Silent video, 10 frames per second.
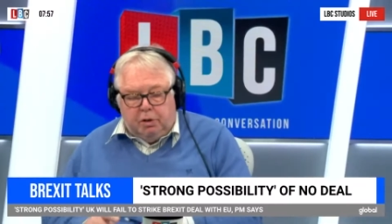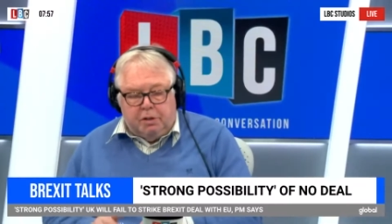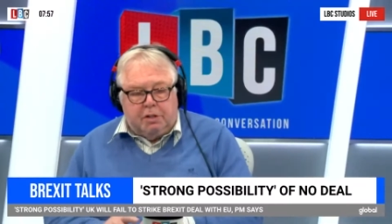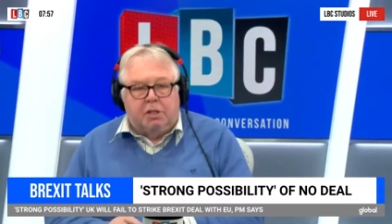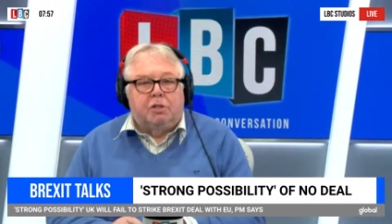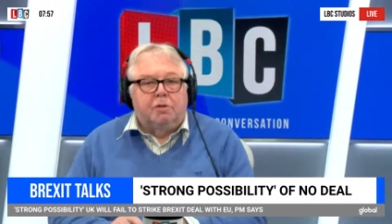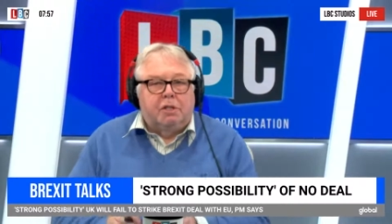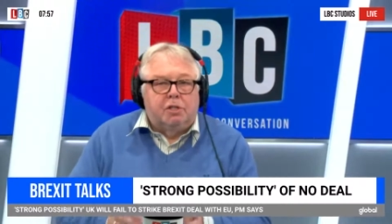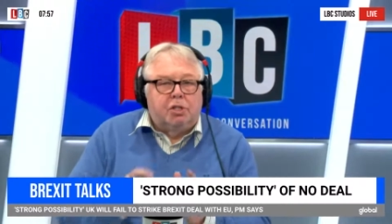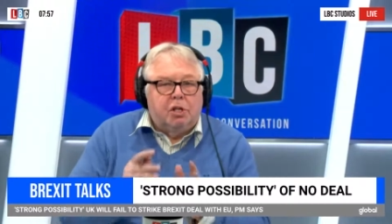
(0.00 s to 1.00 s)
constituency
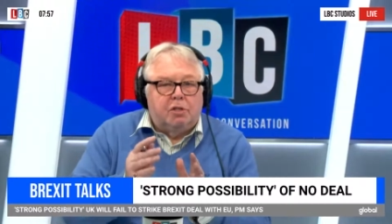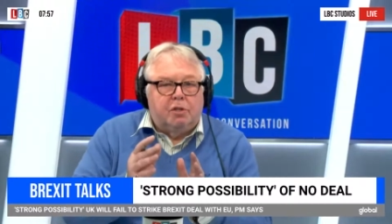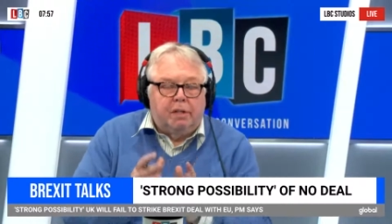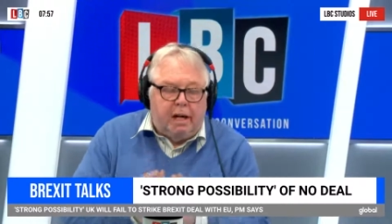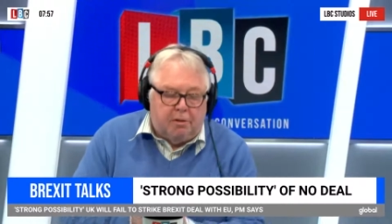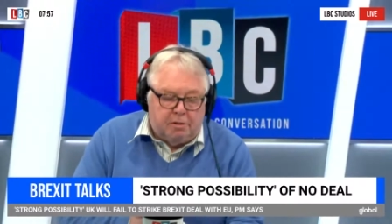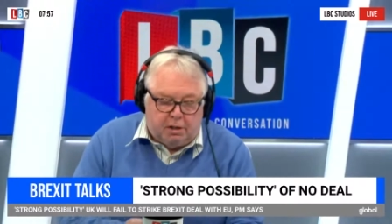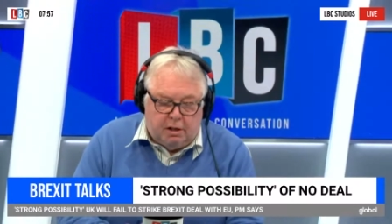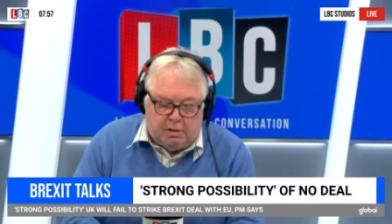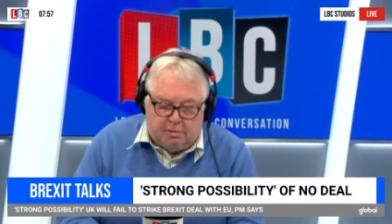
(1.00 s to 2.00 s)
is just on the
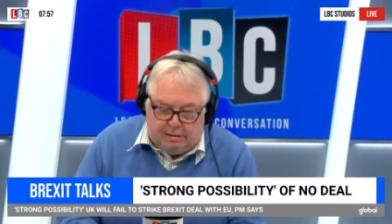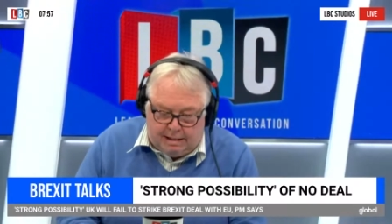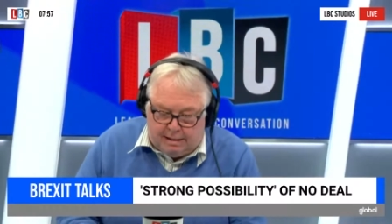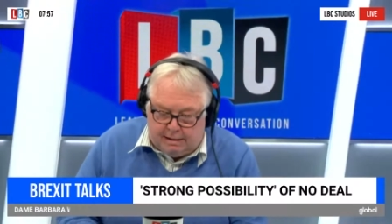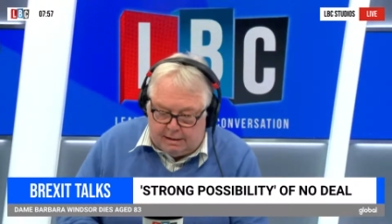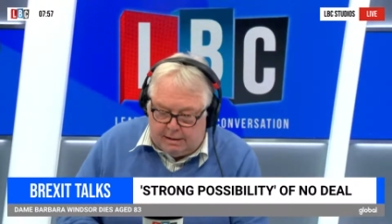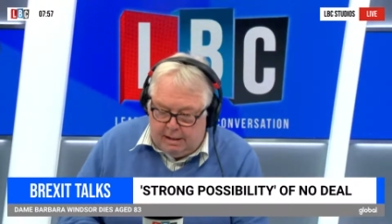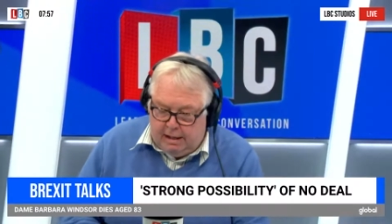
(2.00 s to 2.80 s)
outskirts of London,